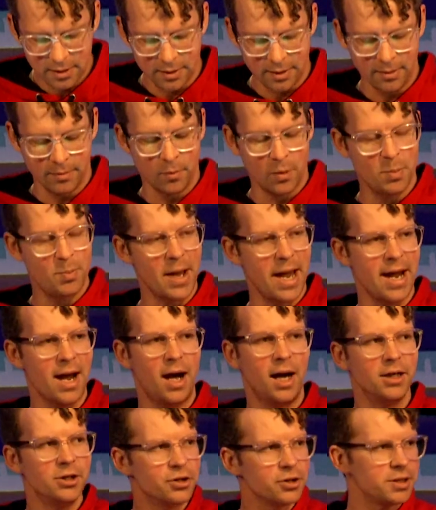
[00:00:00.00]
and we pay
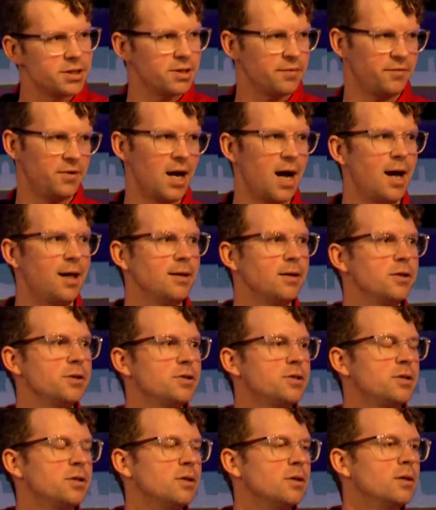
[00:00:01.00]
hundreds of
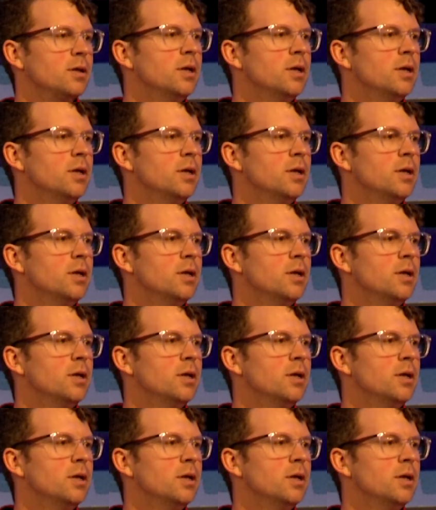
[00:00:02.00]
dollars to